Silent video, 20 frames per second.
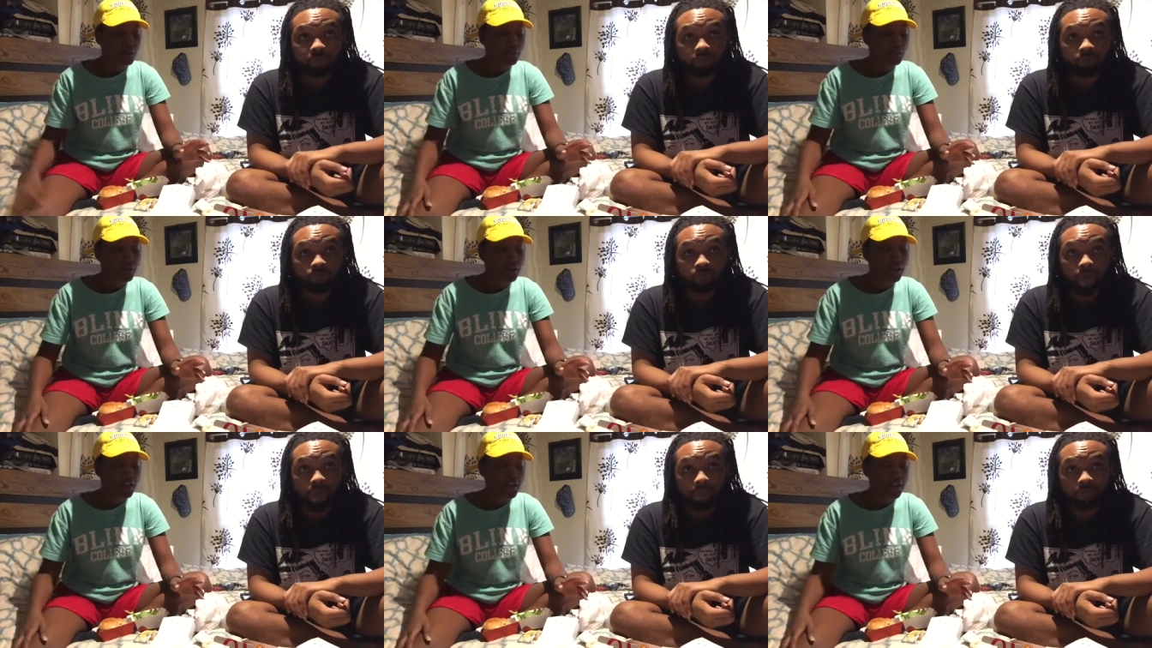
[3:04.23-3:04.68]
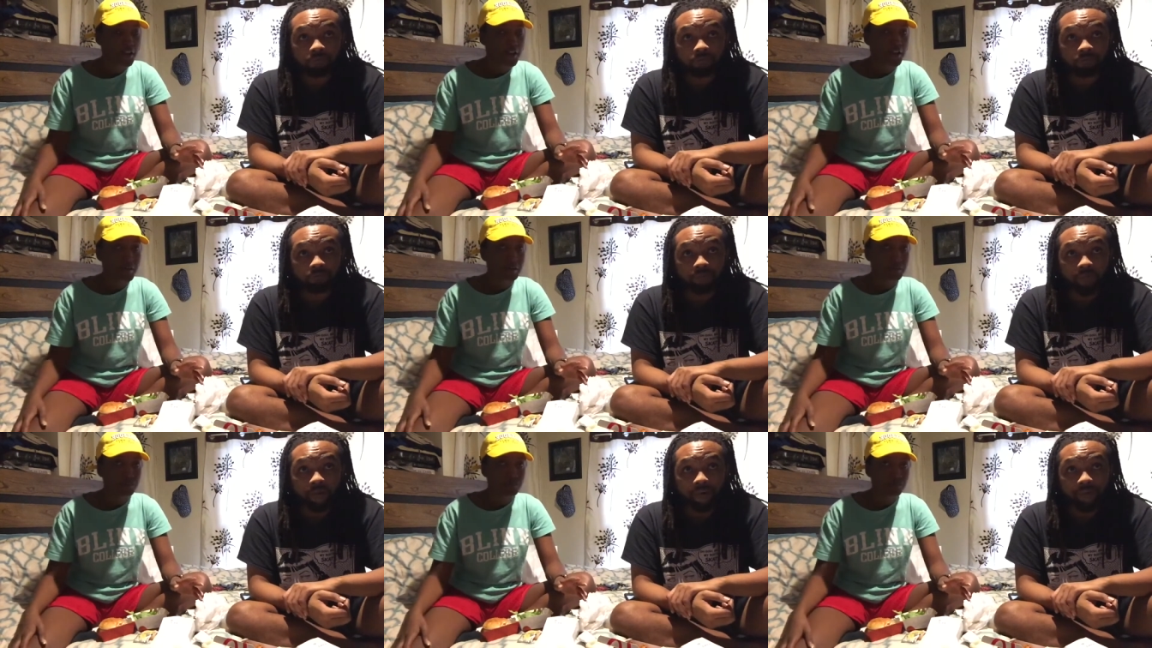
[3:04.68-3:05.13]
But,
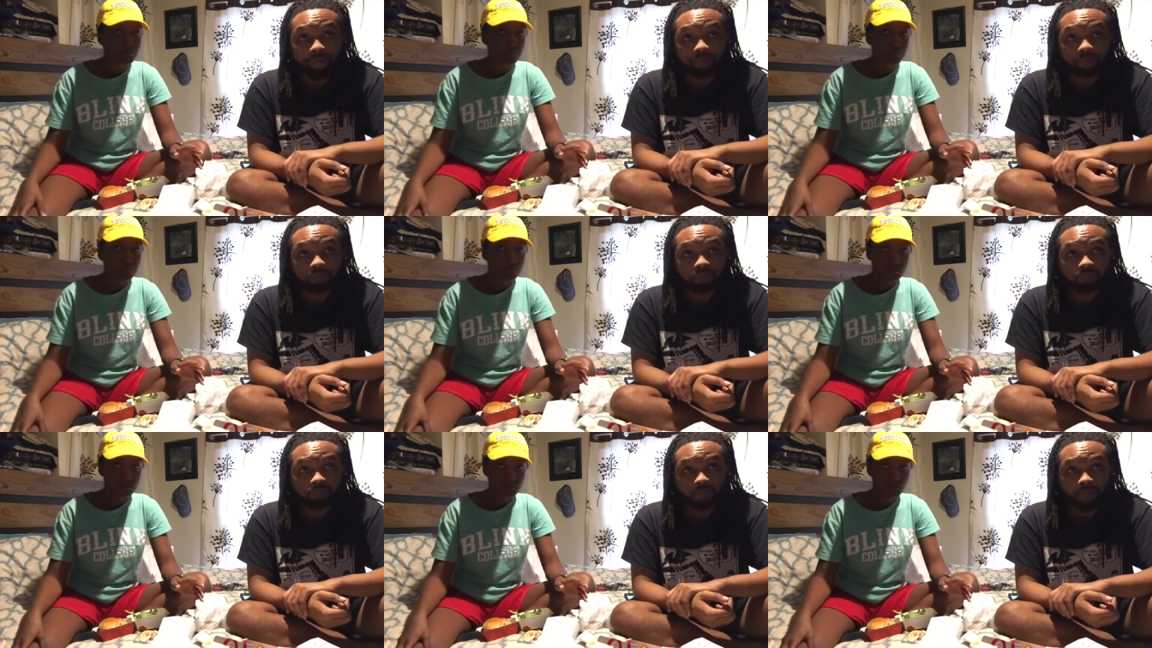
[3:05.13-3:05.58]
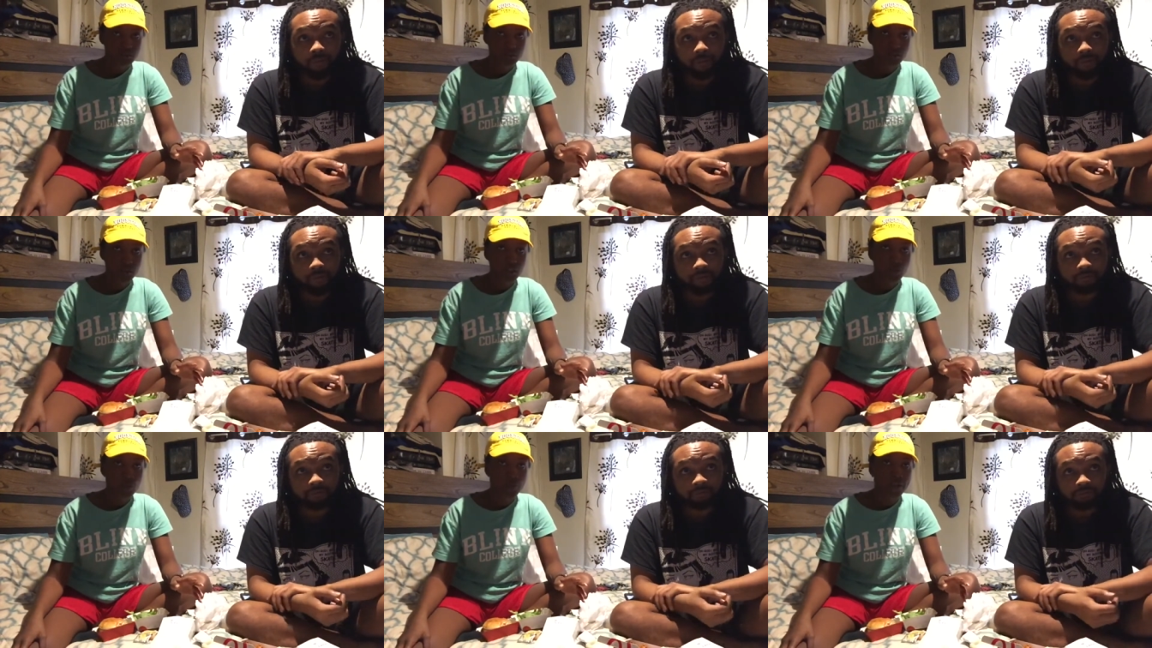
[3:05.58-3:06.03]

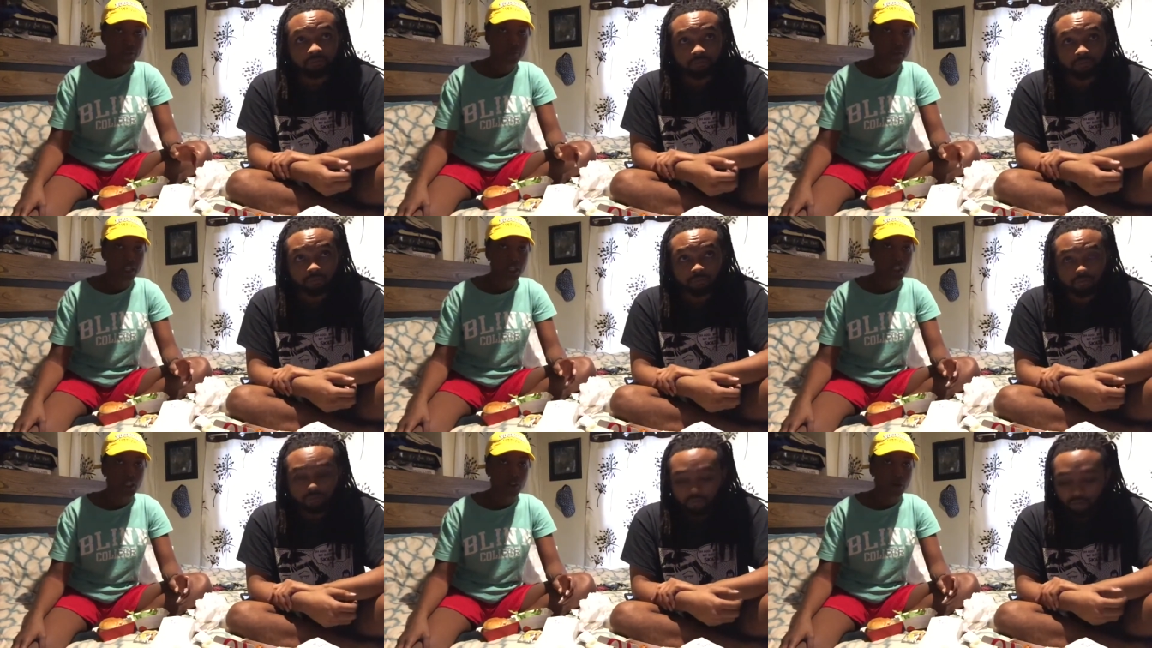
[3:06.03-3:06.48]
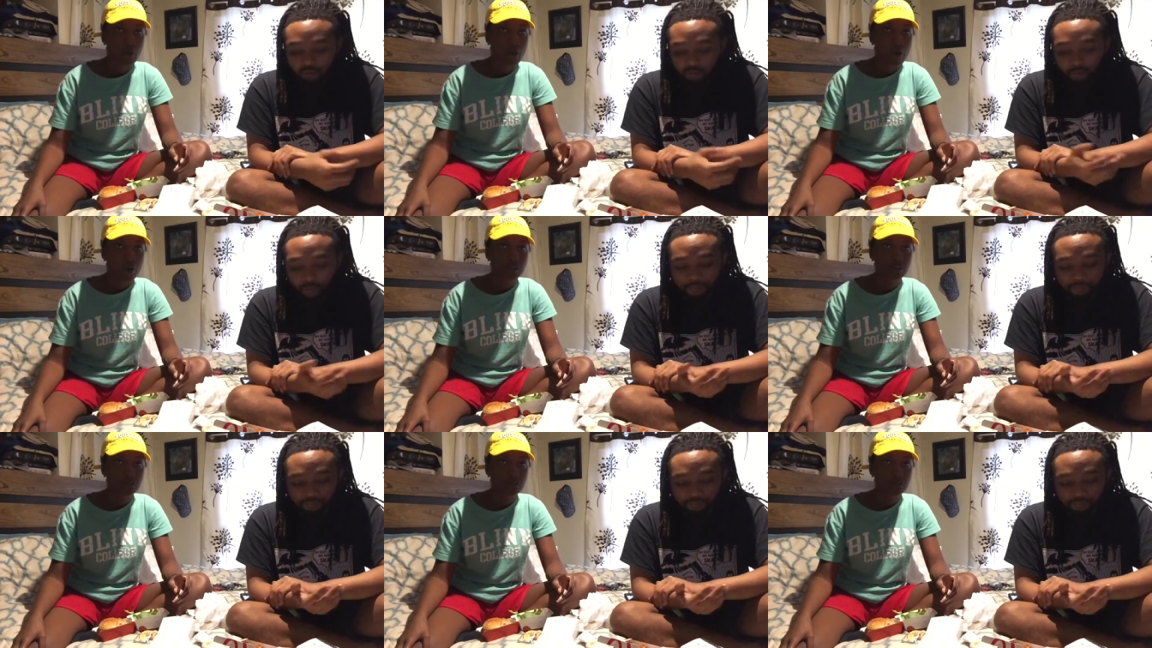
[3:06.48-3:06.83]
we really do.